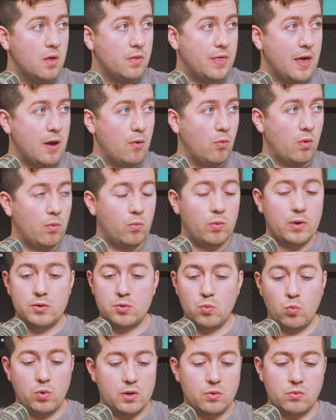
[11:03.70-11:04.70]

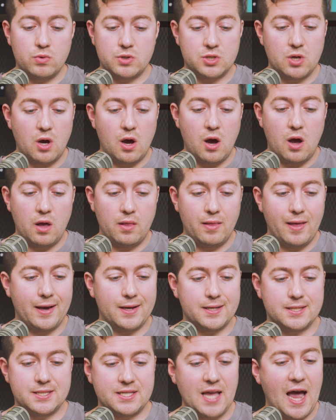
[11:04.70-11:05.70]
We saw
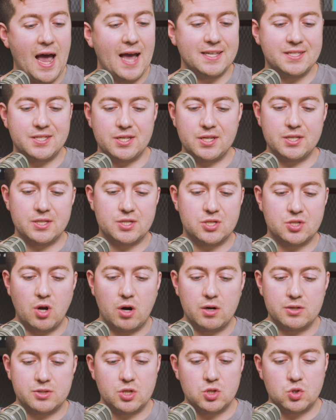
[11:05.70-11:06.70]
like sizes
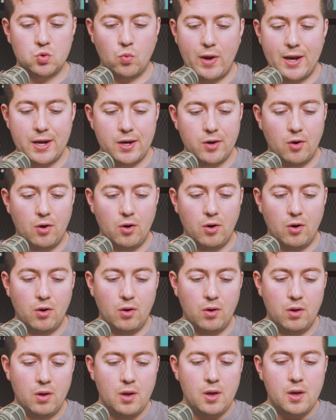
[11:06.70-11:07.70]
start to
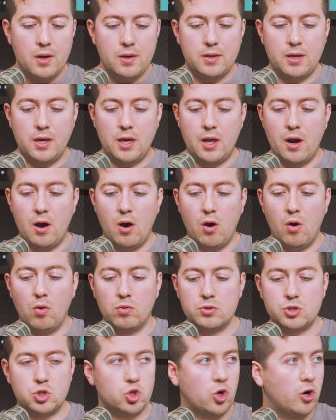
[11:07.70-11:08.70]
dwindle,
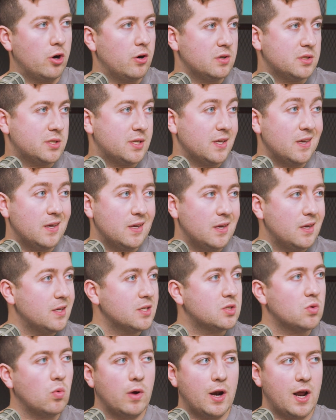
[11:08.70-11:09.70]

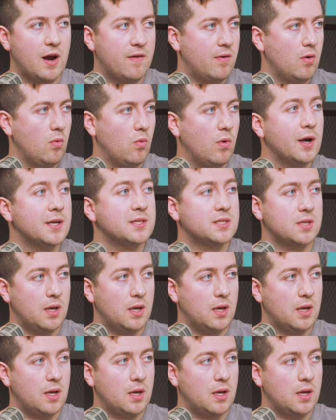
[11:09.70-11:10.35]
jerseys, whatever it was.